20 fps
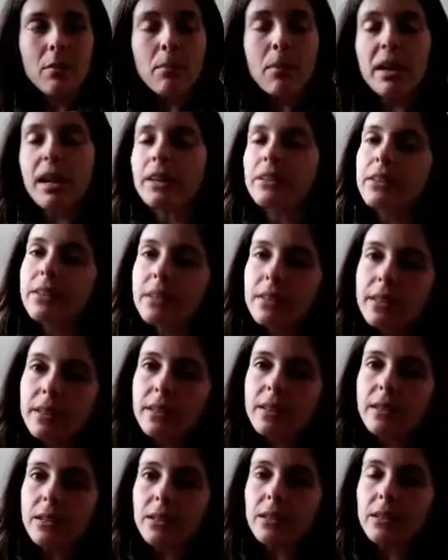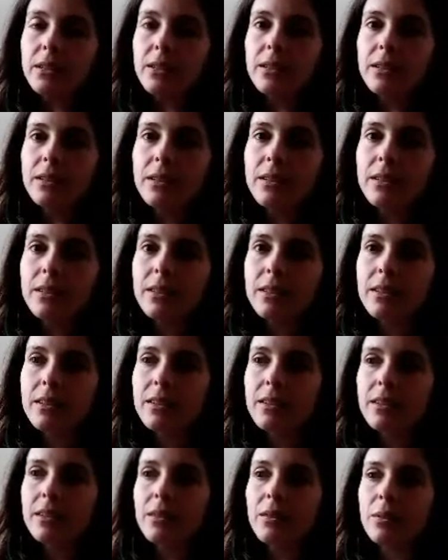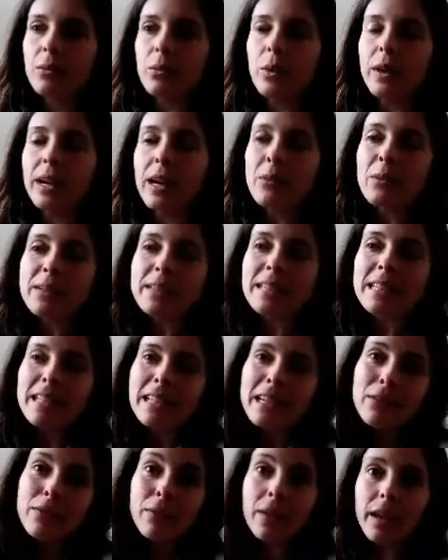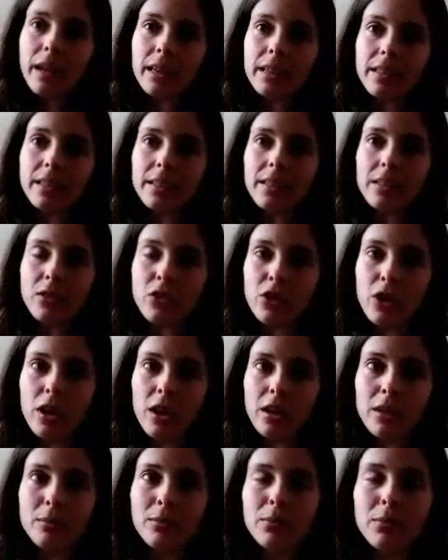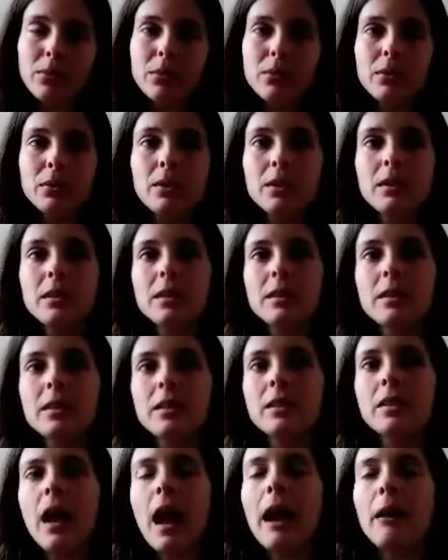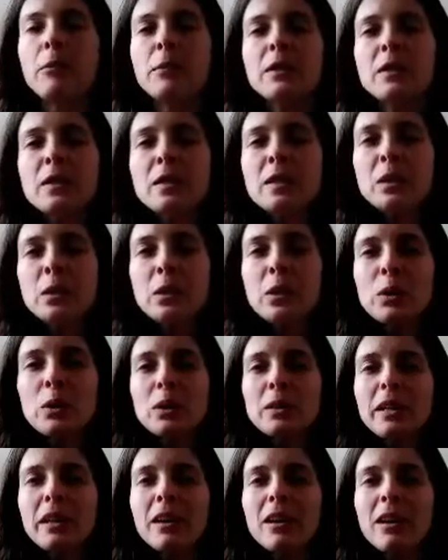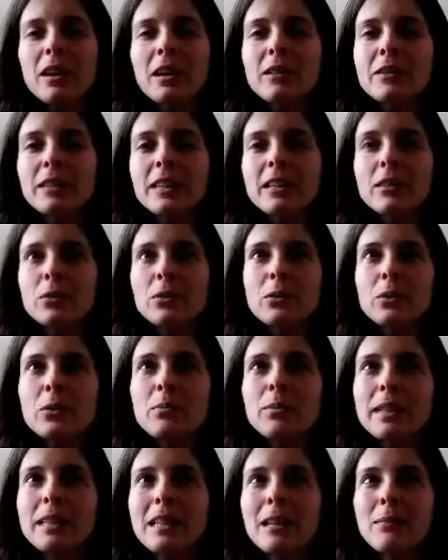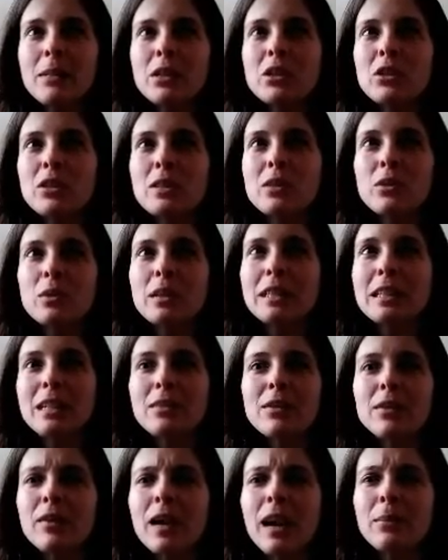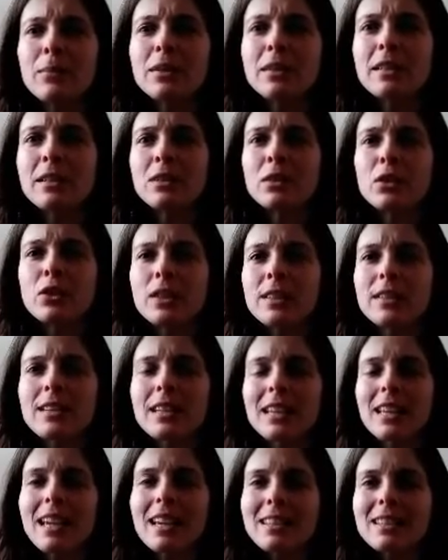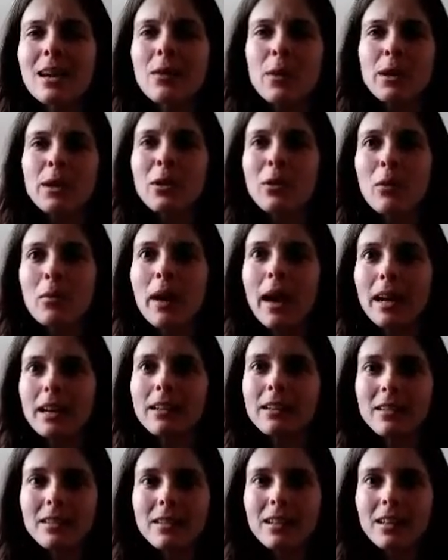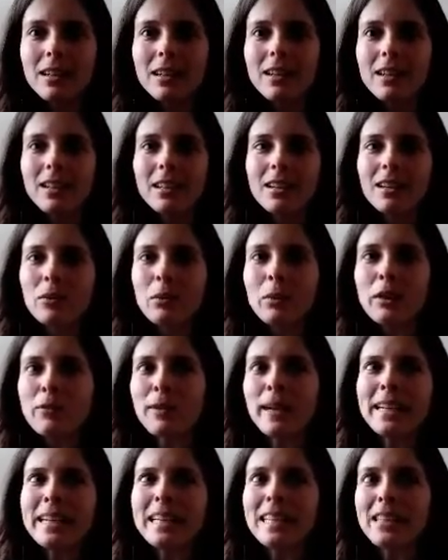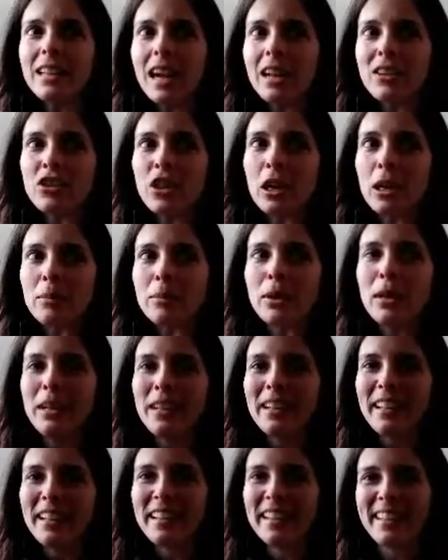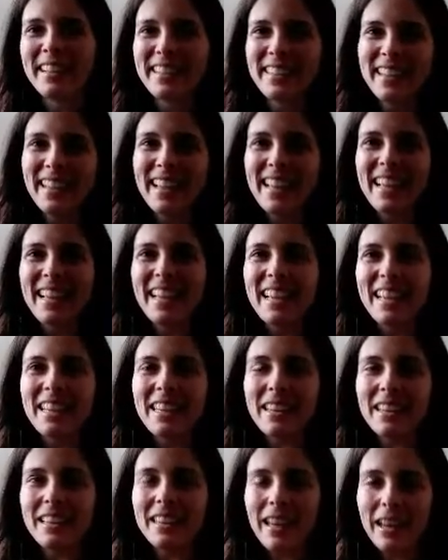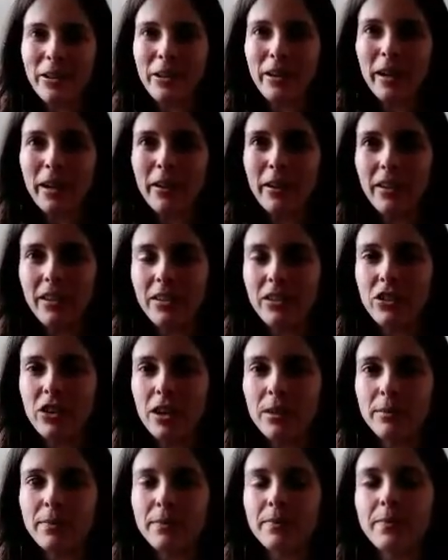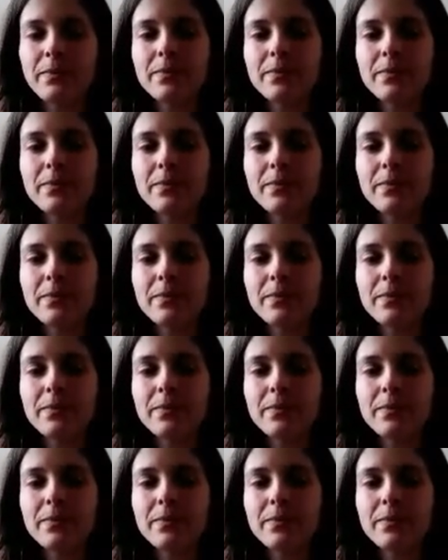But I still, when I was leaving the job, I was still holding on. I was like, oh, but let me just do a leave of absence, just in case I want to go back. What if I need that job? The letter carrier job.